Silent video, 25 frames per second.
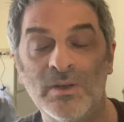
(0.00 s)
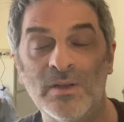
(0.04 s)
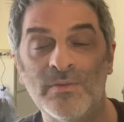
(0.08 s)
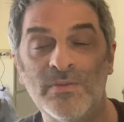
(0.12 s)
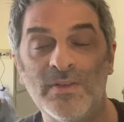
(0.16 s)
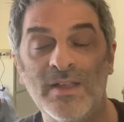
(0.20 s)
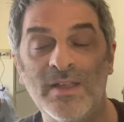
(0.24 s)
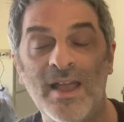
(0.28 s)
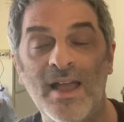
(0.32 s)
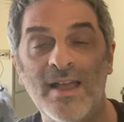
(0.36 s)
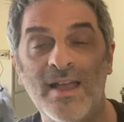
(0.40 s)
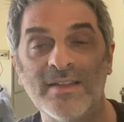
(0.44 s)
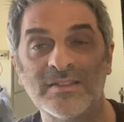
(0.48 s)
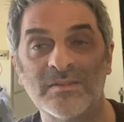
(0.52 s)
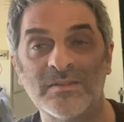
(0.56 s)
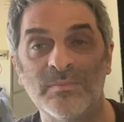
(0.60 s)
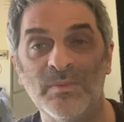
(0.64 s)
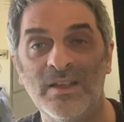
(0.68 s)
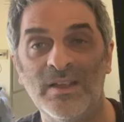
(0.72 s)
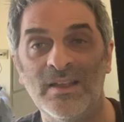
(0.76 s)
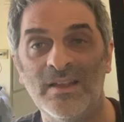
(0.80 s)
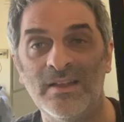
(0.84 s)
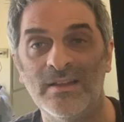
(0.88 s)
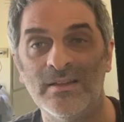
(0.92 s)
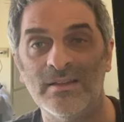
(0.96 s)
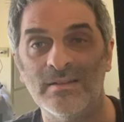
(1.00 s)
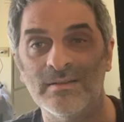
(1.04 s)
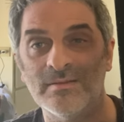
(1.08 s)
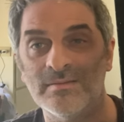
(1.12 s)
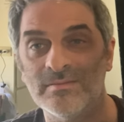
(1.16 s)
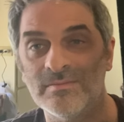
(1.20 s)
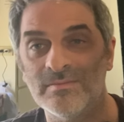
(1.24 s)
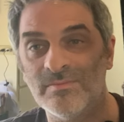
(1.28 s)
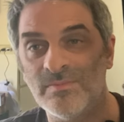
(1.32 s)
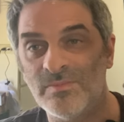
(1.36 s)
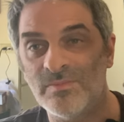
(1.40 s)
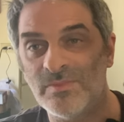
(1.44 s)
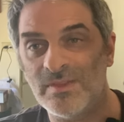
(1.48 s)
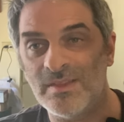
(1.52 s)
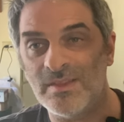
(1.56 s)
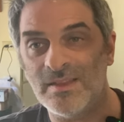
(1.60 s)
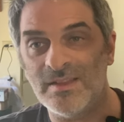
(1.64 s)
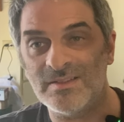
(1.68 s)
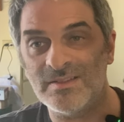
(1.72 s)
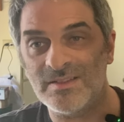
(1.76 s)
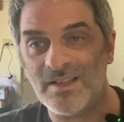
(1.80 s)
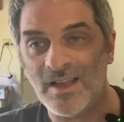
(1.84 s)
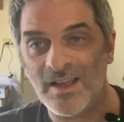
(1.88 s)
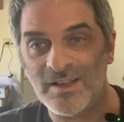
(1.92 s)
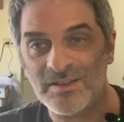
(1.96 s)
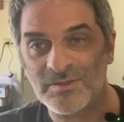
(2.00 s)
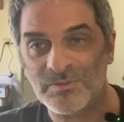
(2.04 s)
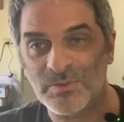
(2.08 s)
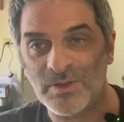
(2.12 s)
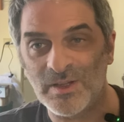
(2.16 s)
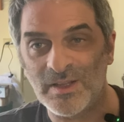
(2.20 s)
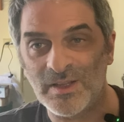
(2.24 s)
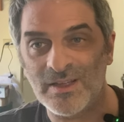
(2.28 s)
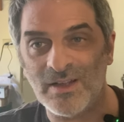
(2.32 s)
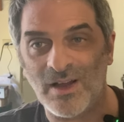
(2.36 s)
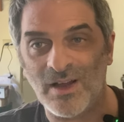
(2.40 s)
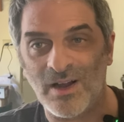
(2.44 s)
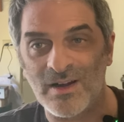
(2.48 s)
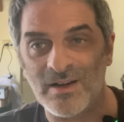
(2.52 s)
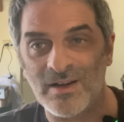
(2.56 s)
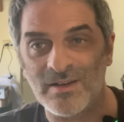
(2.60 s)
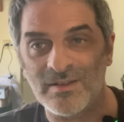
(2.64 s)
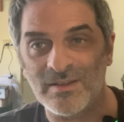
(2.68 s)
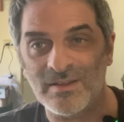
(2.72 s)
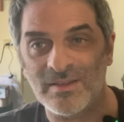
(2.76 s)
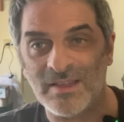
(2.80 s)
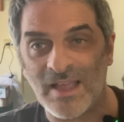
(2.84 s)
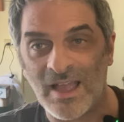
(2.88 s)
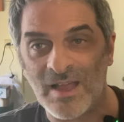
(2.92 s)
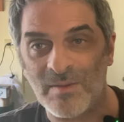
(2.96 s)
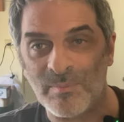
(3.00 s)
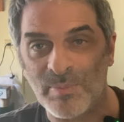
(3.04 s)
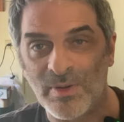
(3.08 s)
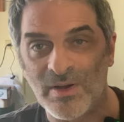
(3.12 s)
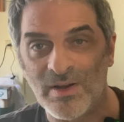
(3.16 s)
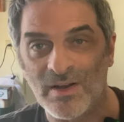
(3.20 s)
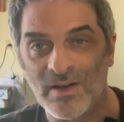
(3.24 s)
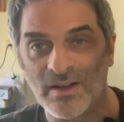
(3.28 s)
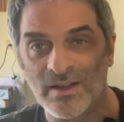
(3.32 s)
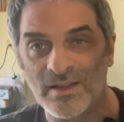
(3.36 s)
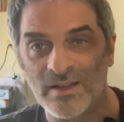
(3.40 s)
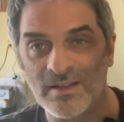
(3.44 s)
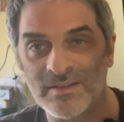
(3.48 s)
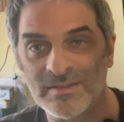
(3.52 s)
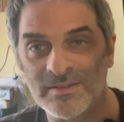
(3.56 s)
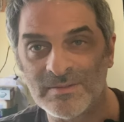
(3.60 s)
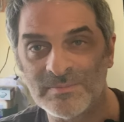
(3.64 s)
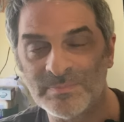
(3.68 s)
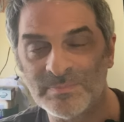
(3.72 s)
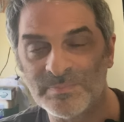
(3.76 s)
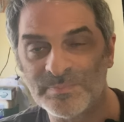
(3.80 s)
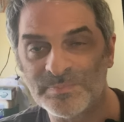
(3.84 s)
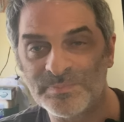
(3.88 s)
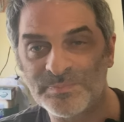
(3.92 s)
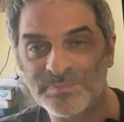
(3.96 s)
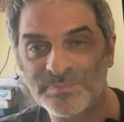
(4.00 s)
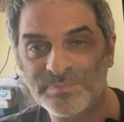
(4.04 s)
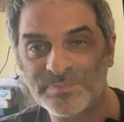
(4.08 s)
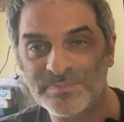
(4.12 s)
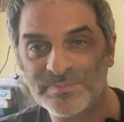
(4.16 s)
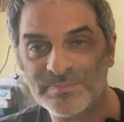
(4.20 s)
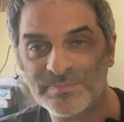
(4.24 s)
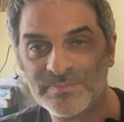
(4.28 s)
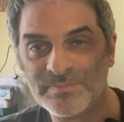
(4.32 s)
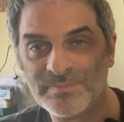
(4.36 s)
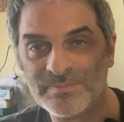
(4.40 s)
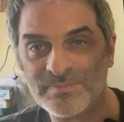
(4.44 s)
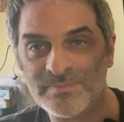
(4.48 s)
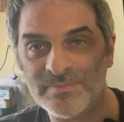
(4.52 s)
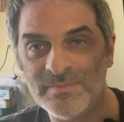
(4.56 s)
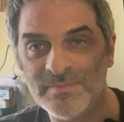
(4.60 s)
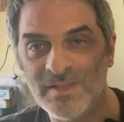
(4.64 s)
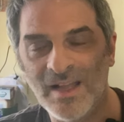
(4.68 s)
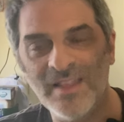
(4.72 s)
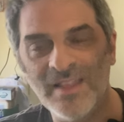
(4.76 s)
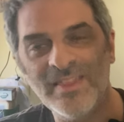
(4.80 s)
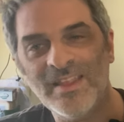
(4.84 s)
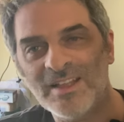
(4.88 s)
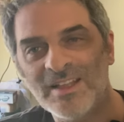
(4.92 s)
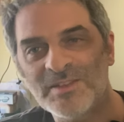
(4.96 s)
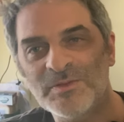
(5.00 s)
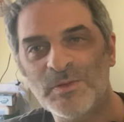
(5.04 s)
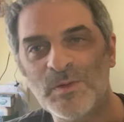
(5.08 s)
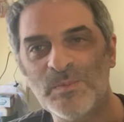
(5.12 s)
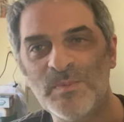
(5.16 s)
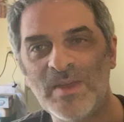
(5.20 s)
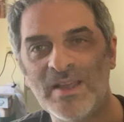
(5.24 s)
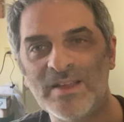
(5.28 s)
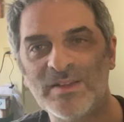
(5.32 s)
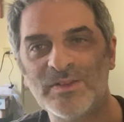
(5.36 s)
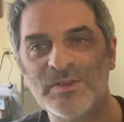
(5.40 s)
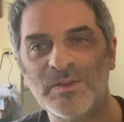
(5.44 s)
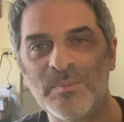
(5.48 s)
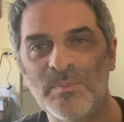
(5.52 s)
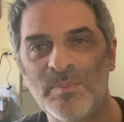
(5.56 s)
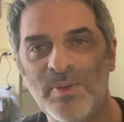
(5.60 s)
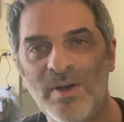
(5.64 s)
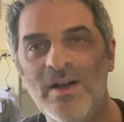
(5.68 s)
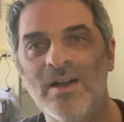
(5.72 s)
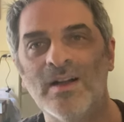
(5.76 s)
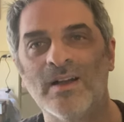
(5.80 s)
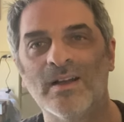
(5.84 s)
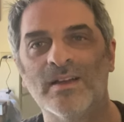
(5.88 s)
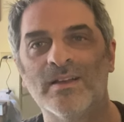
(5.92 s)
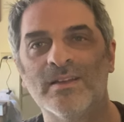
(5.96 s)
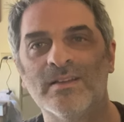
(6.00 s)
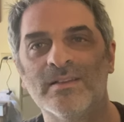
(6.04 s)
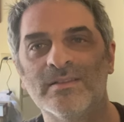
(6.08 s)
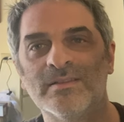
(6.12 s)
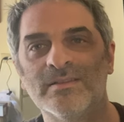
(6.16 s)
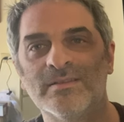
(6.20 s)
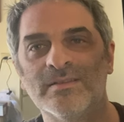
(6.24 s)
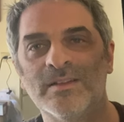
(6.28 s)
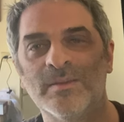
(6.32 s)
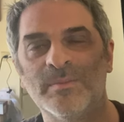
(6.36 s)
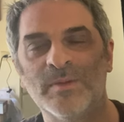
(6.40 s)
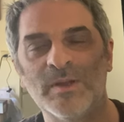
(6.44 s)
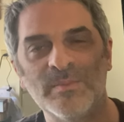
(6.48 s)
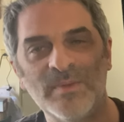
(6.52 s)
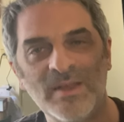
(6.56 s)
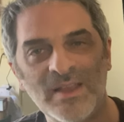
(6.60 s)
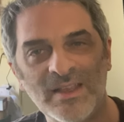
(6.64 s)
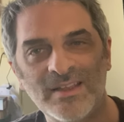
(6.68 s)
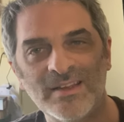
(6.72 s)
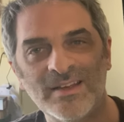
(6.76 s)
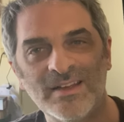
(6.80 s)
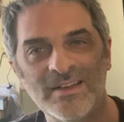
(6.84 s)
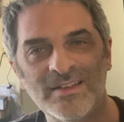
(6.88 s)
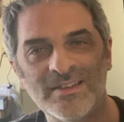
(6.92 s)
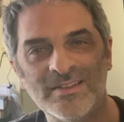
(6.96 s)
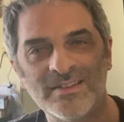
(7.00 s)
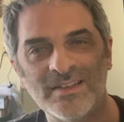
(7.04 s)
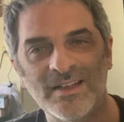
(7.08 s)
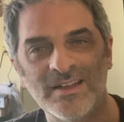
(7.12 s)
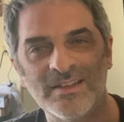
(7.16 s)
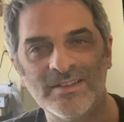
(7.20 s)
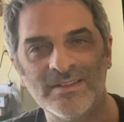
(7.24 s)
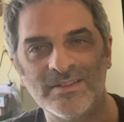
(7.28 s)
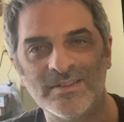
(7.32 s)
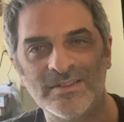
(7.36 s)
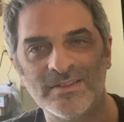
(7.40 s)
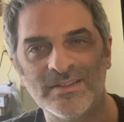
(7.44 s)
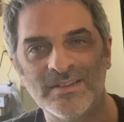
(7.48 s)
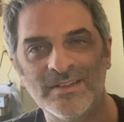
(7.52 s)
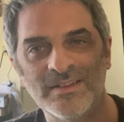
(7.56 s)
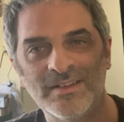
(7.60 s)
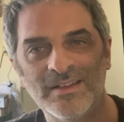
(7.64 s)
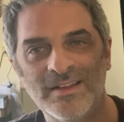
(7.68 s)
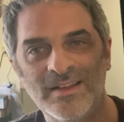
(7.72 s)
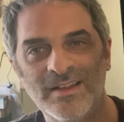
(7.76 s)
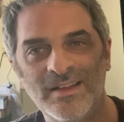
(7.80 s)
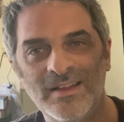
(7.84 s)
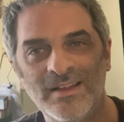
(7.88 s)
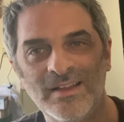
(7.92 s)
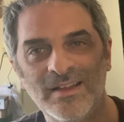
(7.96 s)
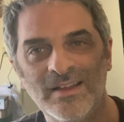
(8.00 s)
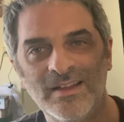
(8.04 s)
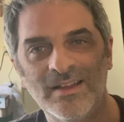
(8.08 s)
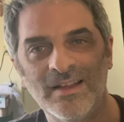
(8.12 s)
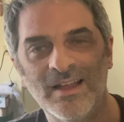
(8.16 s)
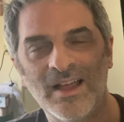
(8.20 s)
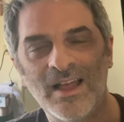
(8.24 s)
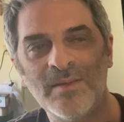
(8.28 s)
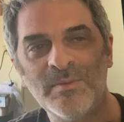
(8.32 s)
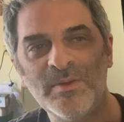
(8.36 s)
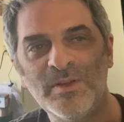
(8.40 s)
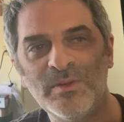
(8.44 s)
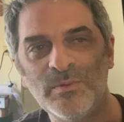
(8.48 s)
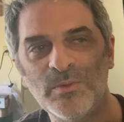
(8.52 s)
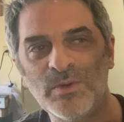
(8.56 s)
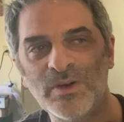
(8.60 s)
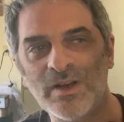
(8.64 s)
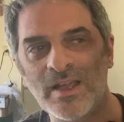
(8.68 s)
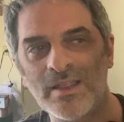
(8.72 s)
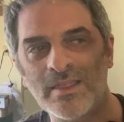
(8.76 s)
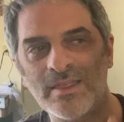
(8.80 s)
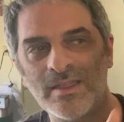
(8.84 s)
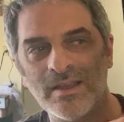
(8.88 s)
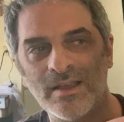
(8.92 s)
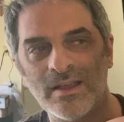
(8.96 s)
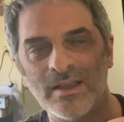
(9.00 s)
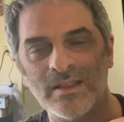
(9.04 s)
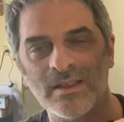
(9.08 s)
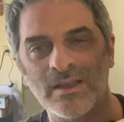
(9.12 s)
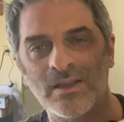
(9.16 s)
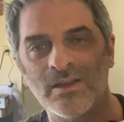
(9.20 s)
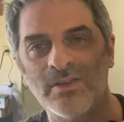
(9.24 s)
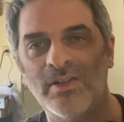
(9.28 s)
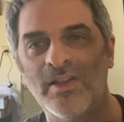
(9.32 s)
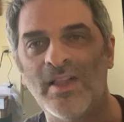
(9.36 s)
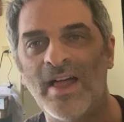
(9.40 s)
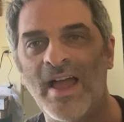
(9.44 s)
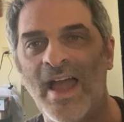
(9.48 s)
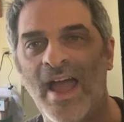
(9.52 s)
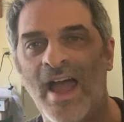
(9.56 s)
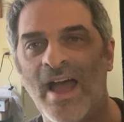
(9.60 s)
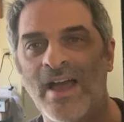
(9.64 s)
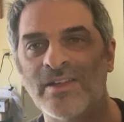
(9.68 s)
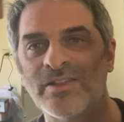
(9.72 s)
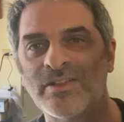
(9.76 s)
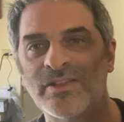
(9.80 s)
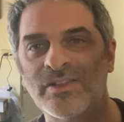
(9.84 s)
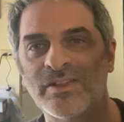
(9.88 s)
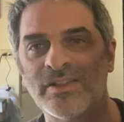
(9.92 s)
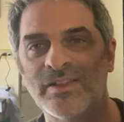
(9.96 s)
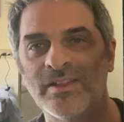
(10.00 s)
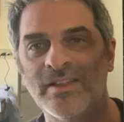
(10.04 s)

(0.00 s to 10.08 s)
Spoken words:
But if you ask me, these guys really aren't that punk. And that's what makes them punk. Am I making any sense? I mean, when I think of the Clash,